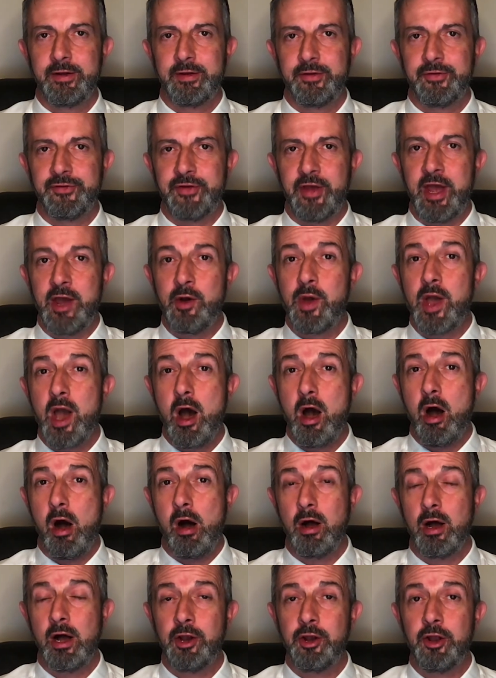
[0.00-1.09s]
So here we
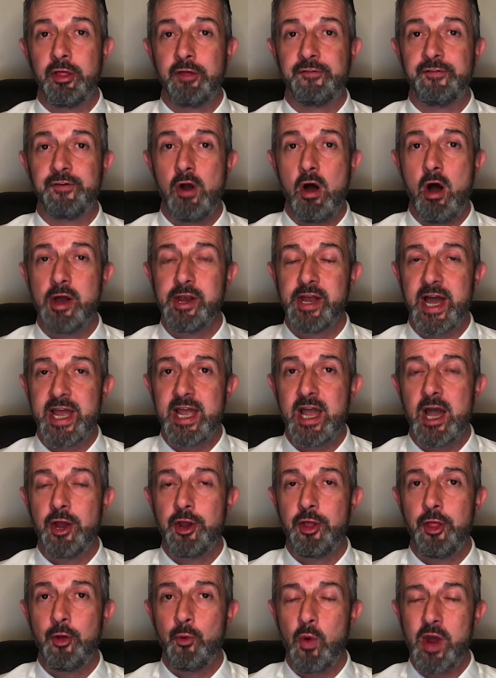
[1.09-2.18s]
are, another Friday,
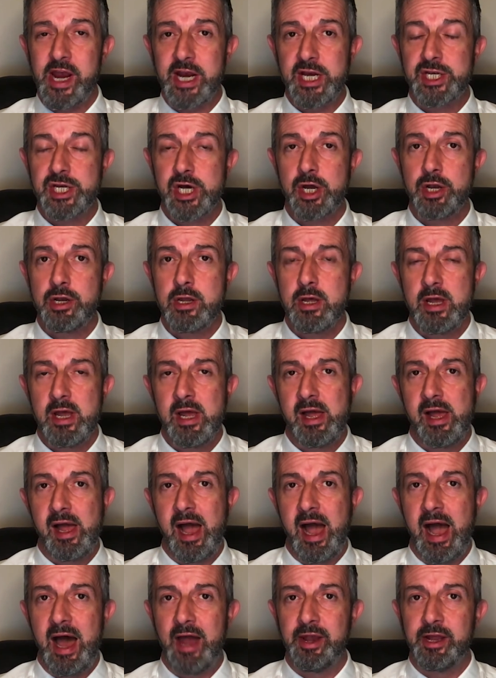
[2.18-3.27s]
another week done,
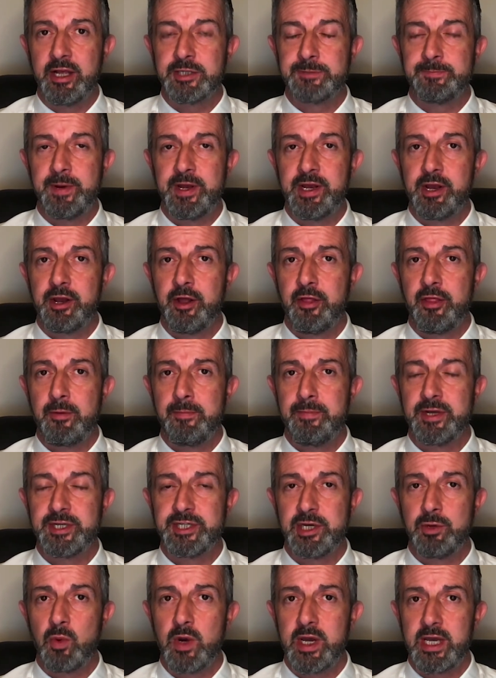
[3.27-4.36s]
and it's been another
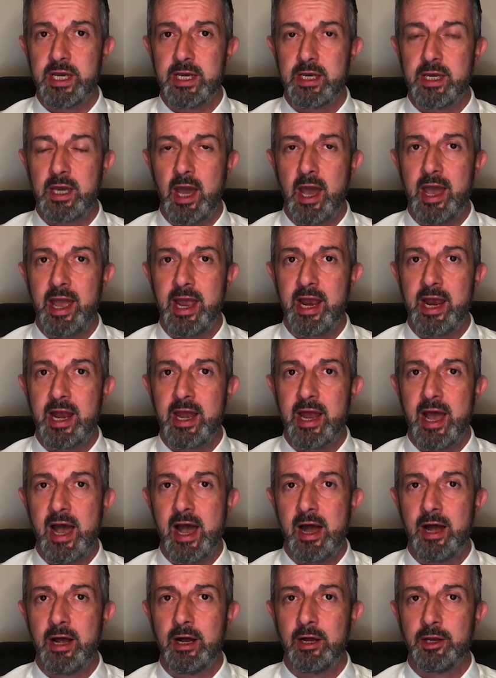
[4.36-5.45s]
busy week in
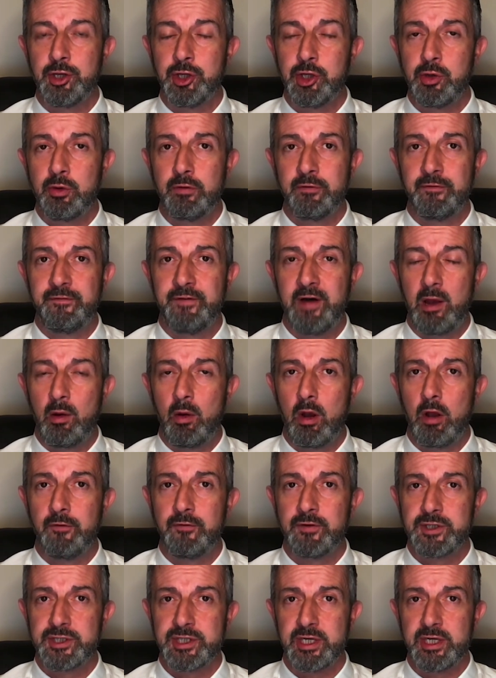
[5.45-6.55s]
our Newton Fellow
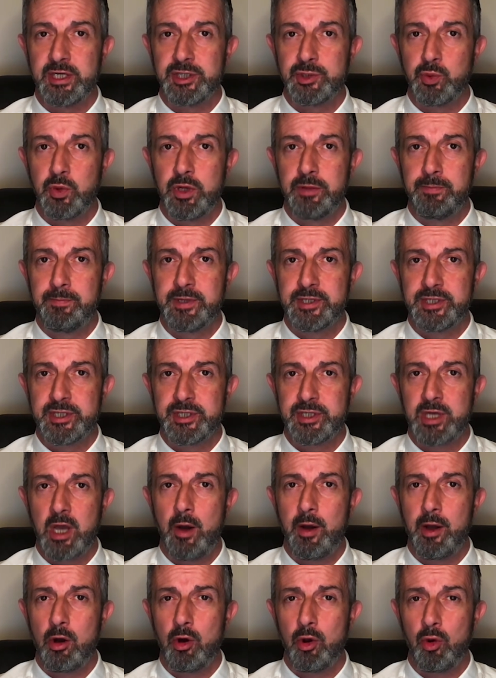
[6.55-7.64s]
offices with business
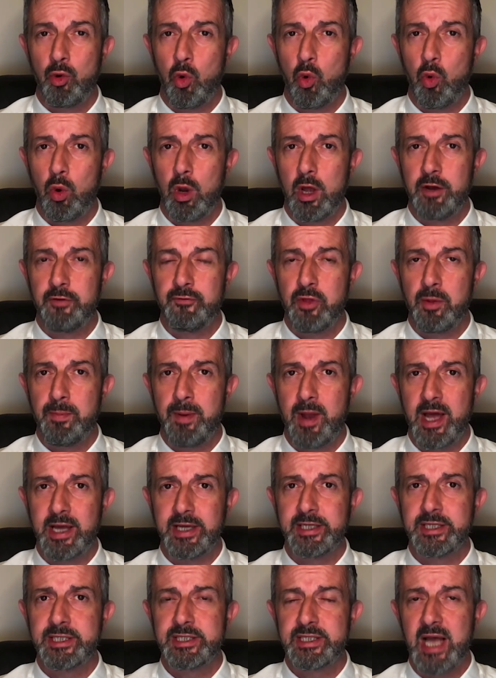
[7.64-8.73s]
going on all over the
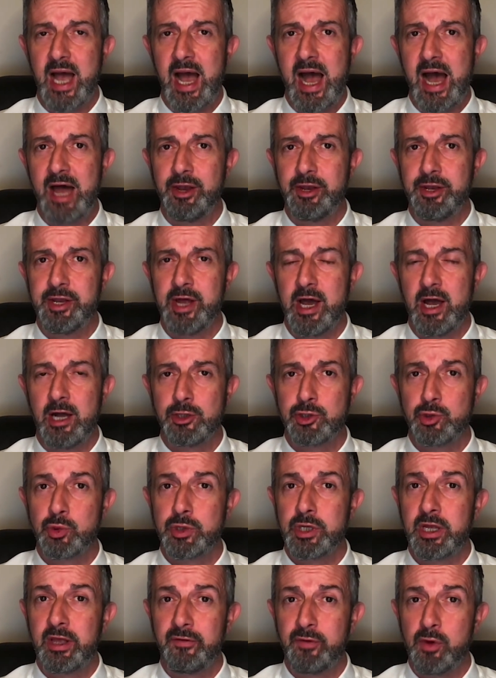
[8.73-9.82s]
place. And I just wanted
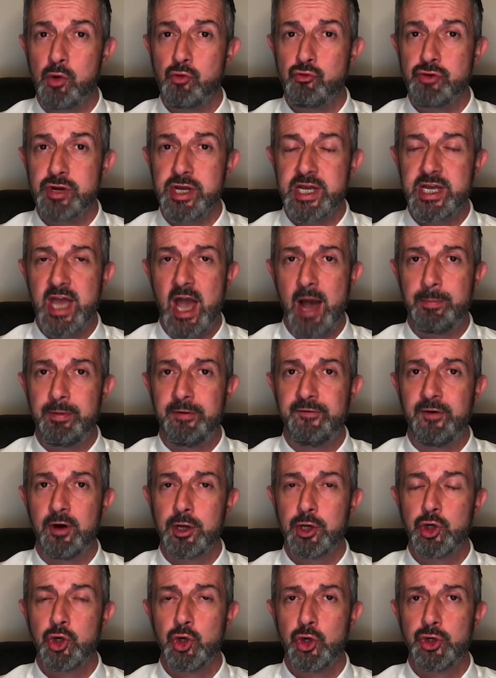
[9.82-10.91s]
to give you a recap, if I
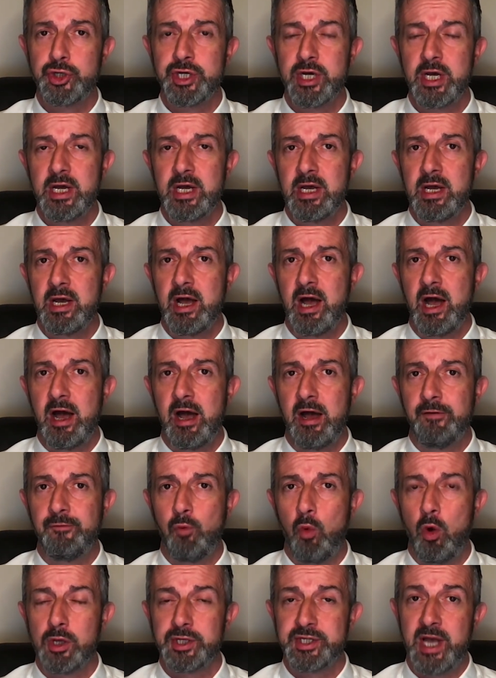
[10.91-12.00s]
could, of
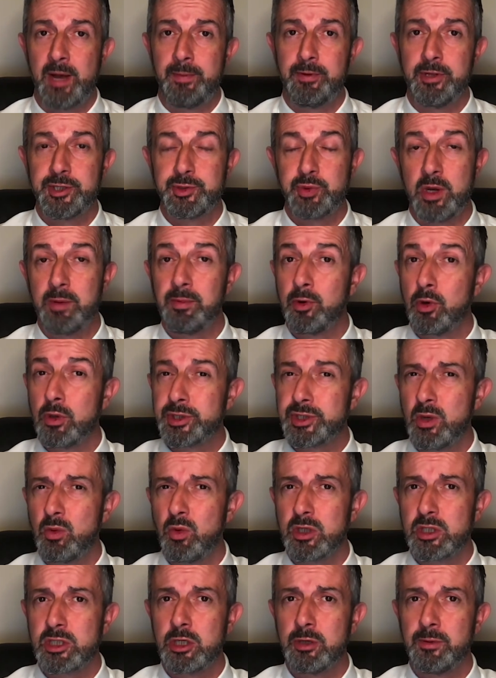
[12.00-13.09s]
what's happened this week, but also
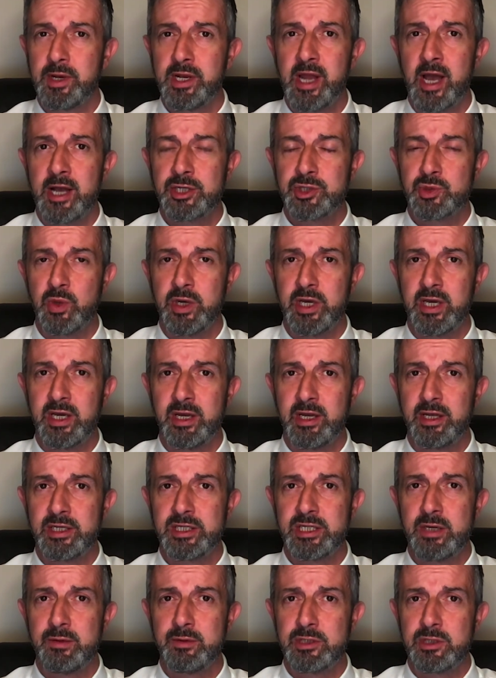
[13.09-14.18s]
what's coming next week. And it
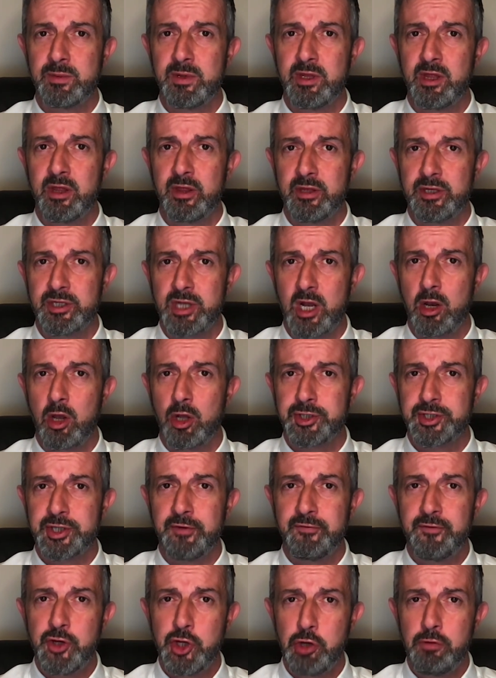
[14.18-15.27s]
seems to be that there's a lot
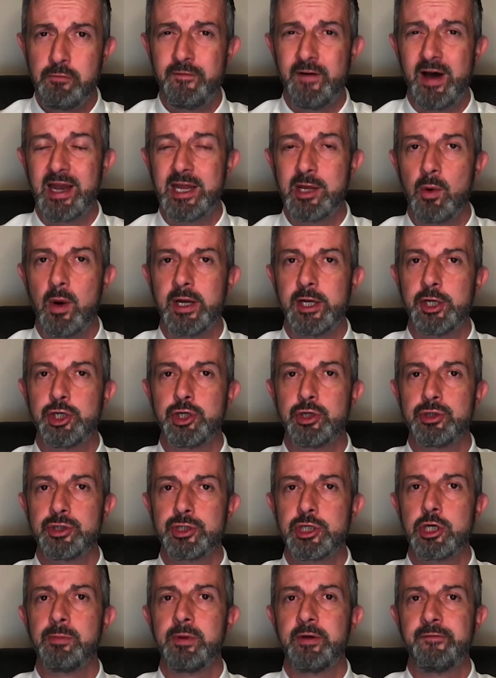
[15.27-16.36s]
of new valuations
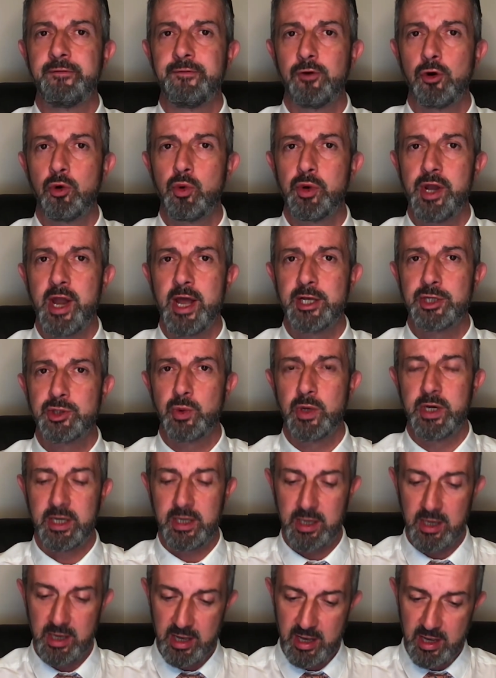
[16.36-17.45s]
coming forward next week.